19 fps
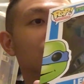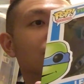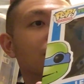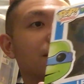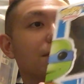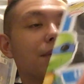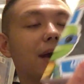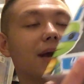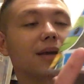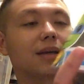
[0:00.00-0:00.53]

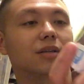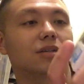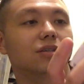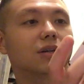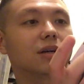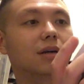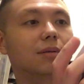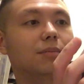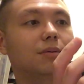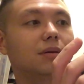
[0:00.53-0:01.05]
great packing
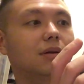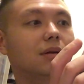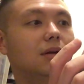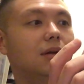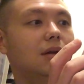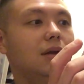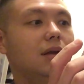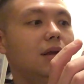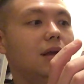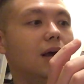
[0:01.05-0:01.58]
job.
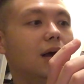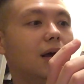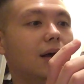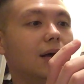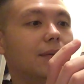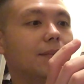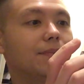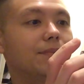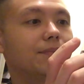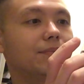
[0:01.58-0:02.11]

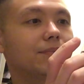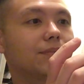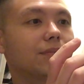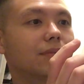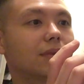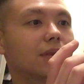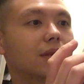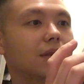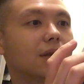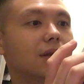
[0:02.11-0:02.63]

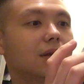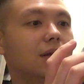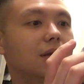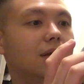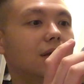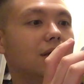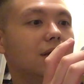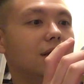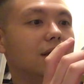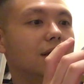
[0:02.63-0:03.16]

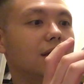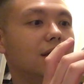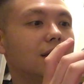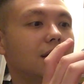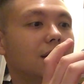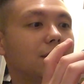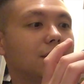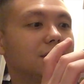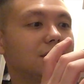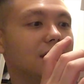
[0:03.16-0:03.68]
And
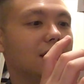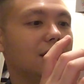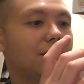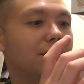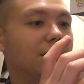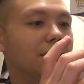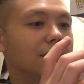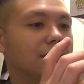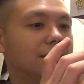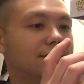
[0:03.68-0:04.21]
I'm excited
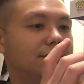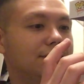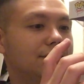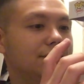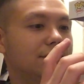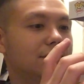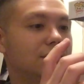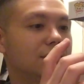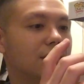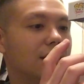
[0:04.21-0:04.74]
about it.
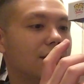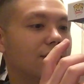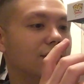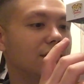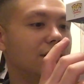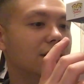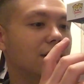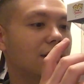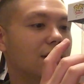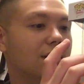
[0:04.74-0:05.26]
So I have
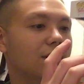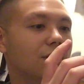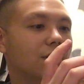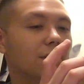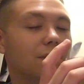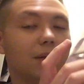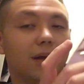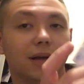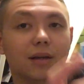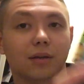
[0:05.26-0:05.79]
Leonardo in a
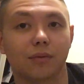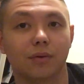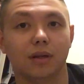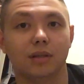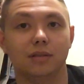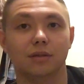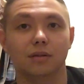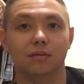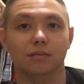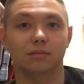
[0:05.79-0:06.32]
black and white
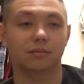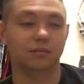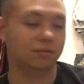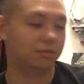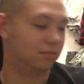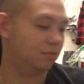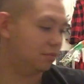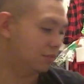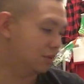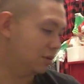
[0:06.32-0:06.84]
tone.
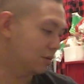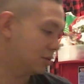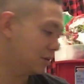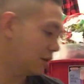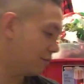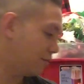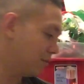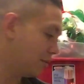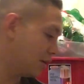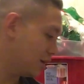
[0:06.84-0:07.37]
There's
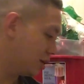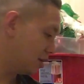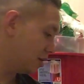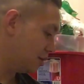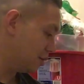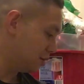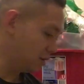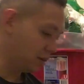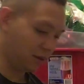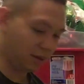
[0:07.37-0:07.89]
FYE
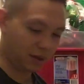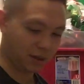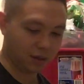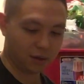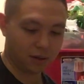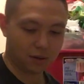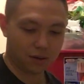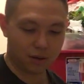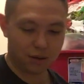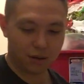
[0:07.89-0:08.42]

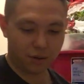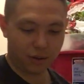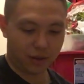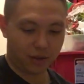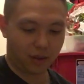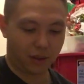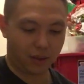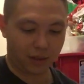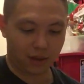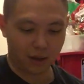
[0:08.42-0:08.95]
Leonardo, and
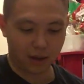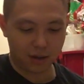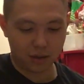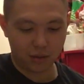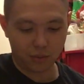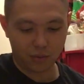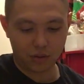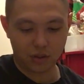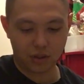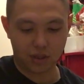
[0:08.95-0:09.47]
then the other
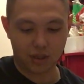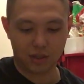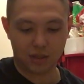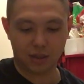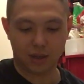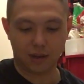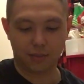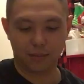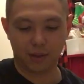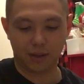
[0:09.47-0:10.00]
one she
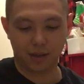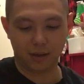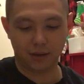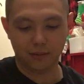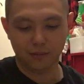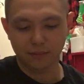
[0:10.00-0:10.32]
sent me